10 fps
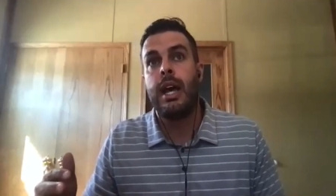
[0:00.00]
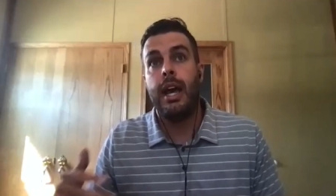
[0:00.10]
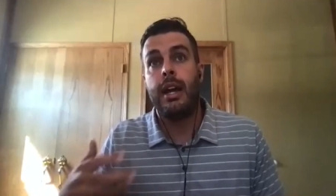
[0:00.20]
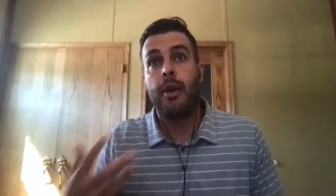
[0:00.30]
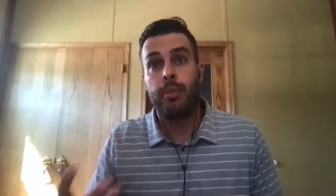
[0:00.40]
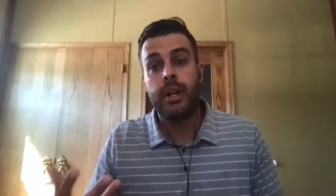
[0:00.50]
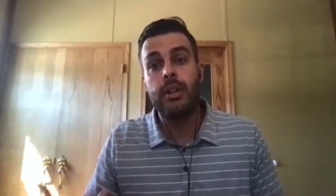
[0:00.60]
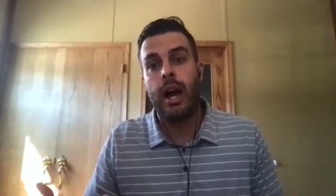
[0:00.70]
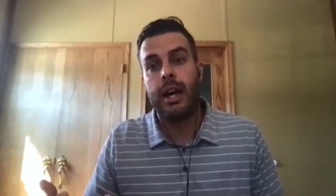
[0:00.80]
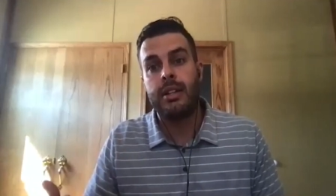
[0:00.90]
And I
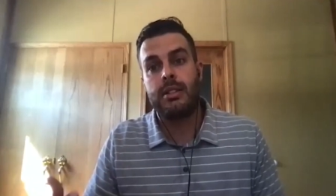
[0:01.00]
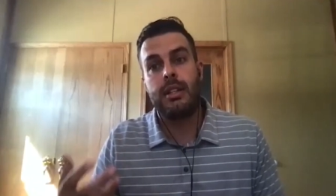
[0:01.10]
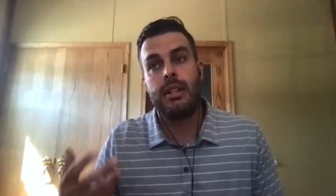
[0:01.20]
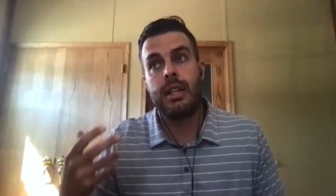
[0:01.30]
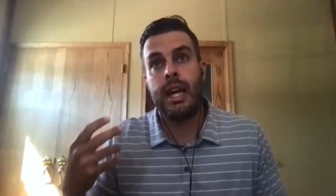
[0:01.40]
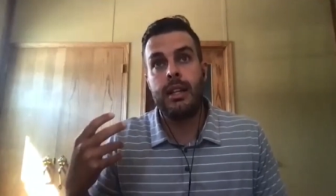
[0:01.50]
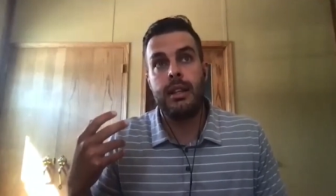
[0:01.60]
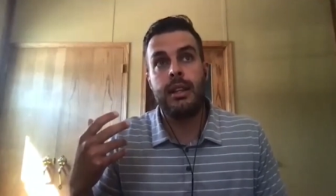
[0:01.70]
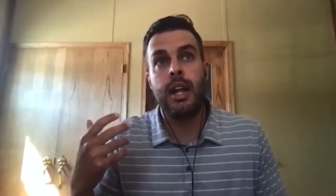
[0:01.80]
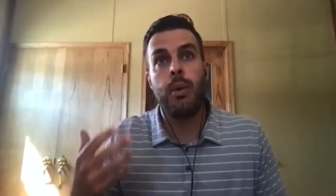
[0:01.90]
realized that
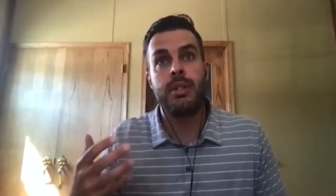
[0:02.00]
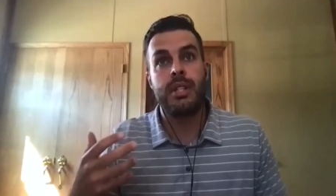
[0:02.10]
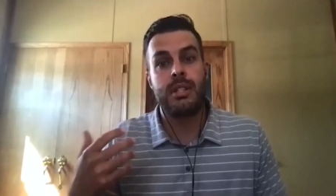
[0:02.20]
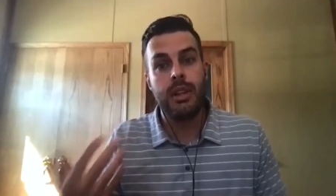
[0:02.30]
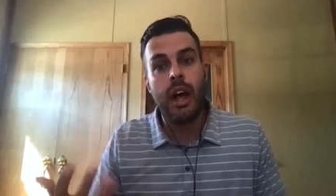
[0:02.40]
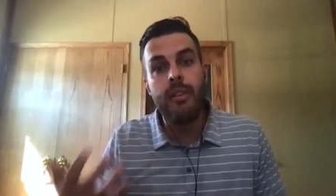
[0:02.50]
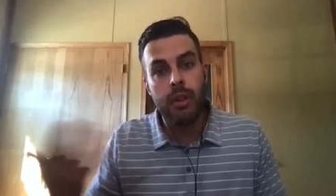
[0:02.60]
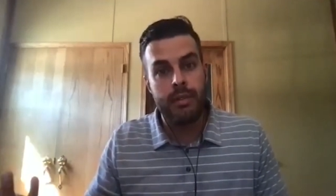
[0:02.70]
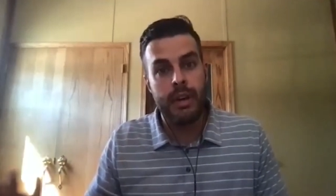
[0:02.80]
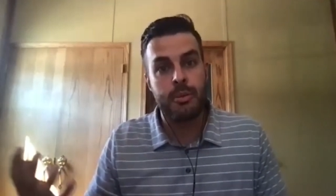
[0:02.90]
there was this
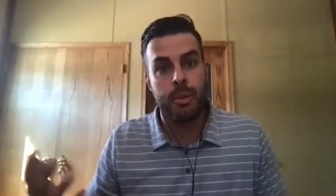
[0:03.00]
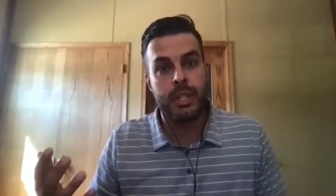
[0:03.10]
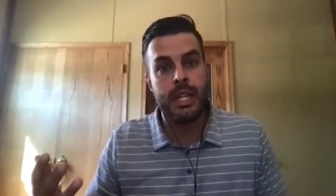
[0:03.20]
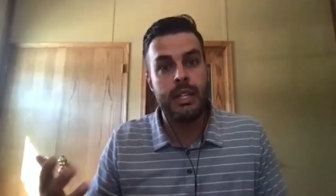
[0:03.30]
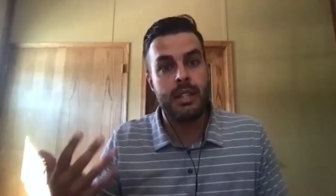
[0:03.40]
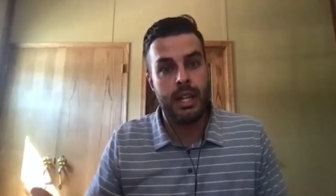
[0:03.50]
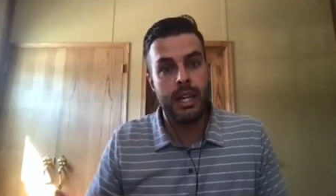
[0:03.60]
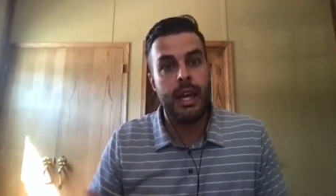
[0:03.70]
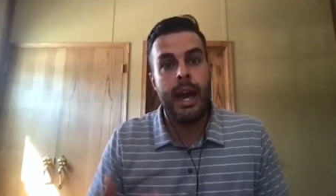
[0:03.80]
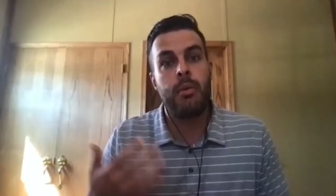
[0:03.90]
level of expertise that
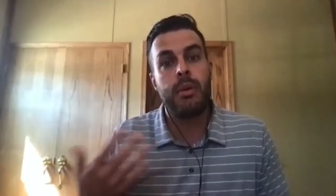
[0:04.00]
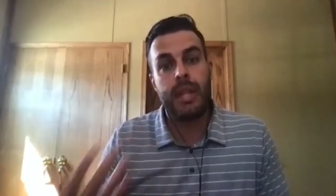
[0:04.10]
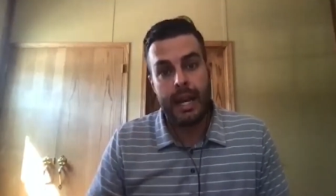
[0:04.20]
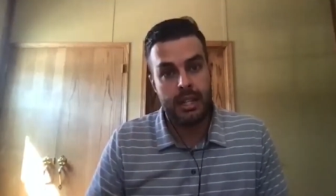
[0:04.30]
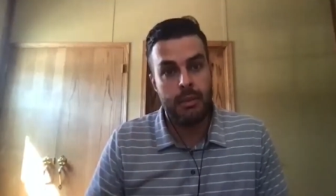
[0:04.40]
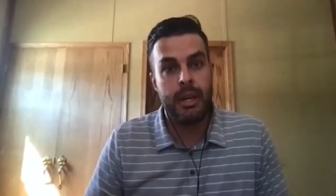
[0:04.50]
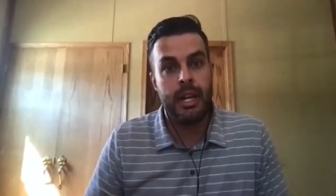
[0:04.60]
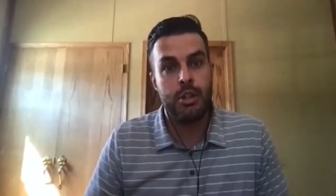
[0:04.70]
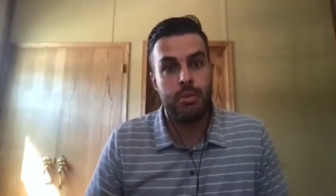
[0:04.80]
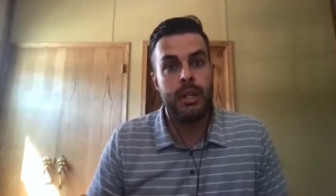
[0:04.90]
he had with asset management